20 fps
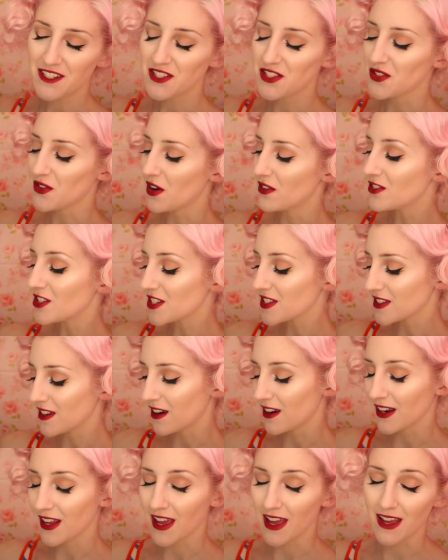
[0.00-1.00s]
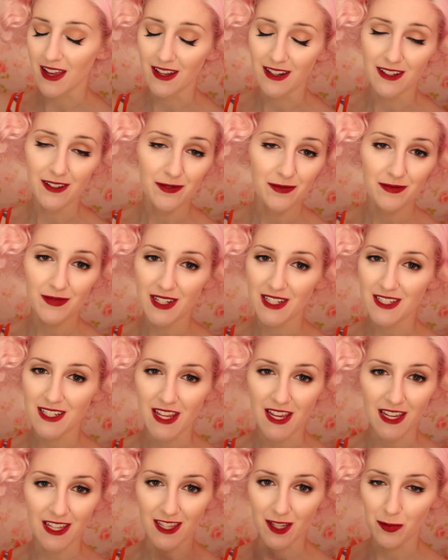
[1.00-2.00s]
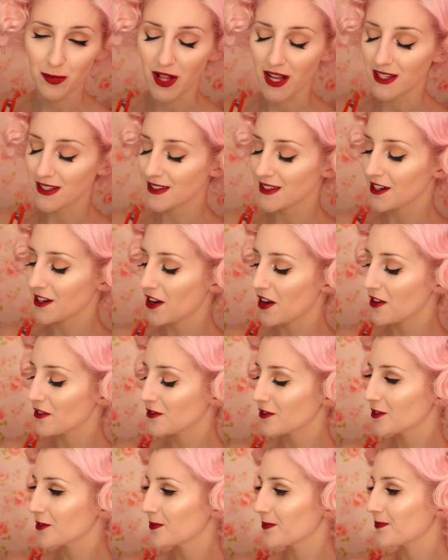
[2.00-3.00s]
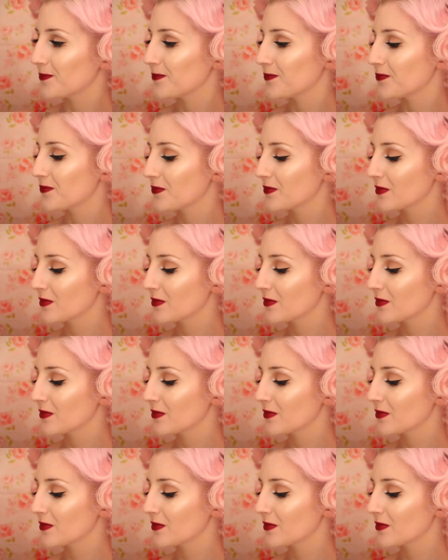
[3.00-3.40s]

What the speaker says: So I've just gone ahead and taken the plastic off.